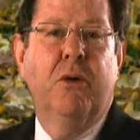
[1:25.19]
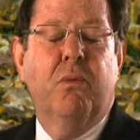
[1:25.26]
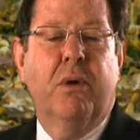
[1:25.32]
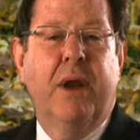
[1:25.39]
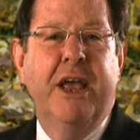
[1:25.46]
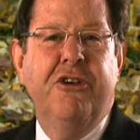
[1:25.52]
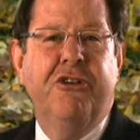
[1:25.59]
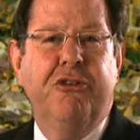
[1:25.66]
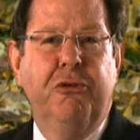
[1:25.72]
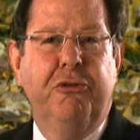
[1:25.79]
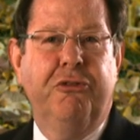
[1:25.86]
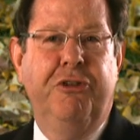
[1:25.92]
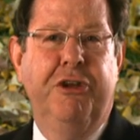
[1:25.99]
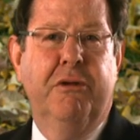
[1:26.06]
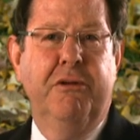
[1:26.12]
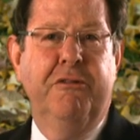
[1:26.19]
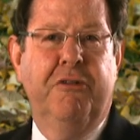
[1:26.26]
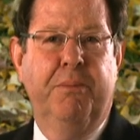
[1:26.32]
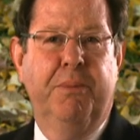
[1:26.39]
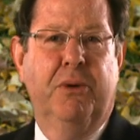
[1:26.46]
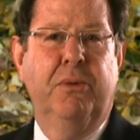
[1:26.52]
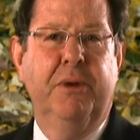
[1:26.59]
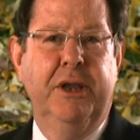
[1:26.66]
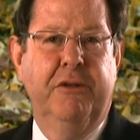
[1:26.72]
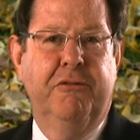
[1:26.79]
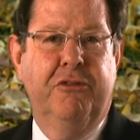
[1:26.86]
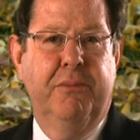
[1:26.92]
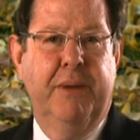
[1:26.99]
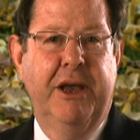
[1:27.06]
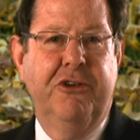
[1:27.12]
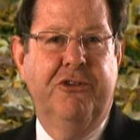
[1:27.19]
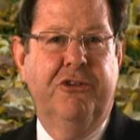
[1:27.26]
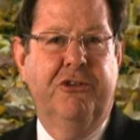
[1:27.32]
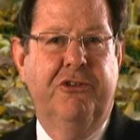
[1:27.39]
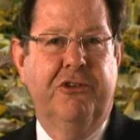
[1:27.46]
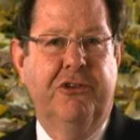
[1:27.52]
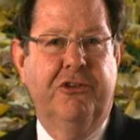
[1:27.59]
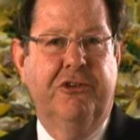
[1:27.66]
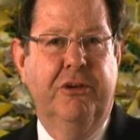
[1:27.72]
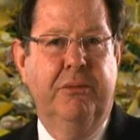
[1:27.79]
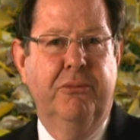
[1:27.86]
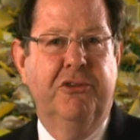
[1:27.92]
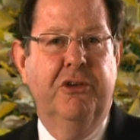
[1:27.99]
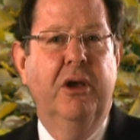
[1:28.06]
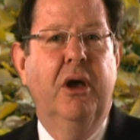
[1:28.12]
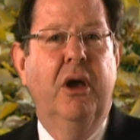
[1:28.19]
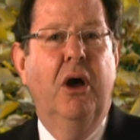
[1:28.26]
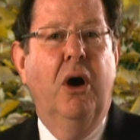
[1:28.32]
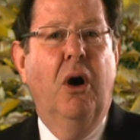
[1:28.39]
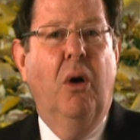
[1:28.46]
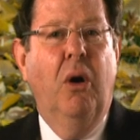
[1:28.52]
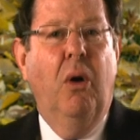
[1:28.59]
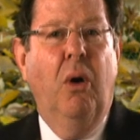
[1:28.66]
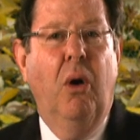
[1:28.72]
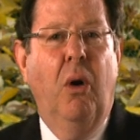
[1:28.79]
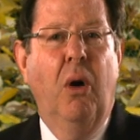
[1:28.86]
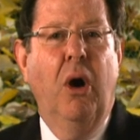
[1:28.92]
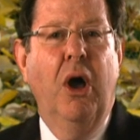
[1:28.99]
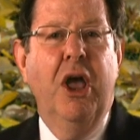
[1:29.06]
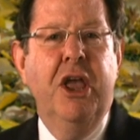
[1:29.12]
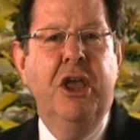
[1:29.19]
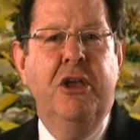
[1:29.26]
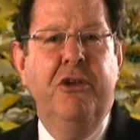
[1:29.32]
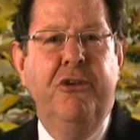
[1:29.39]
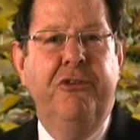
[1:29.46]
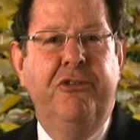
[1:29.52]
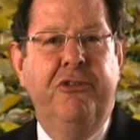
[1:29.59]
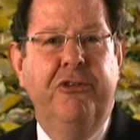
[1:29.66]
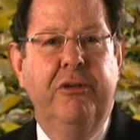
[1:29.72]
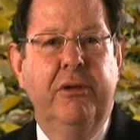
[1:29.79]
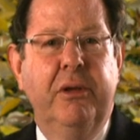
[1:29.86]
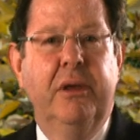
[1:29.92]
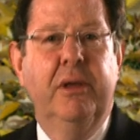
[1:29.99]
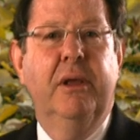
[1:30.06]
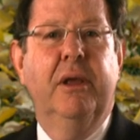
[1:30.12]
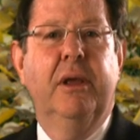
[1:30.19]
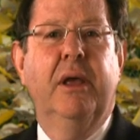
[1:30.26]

Relational theory for building information systems is